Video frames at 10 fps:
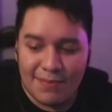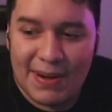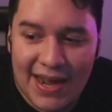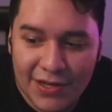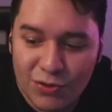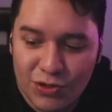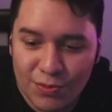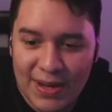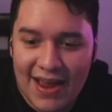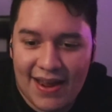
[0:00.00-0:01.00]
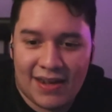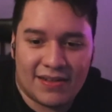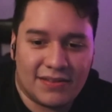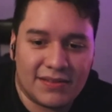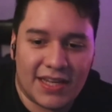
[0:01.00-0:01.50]
Bye, YouTube gang.
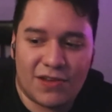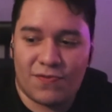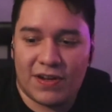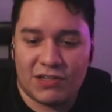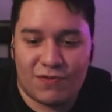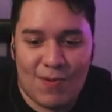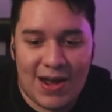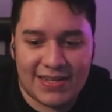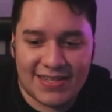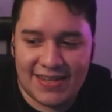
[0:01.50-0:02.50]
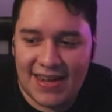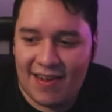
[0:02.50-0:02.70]
Thank you, fellas, for watching.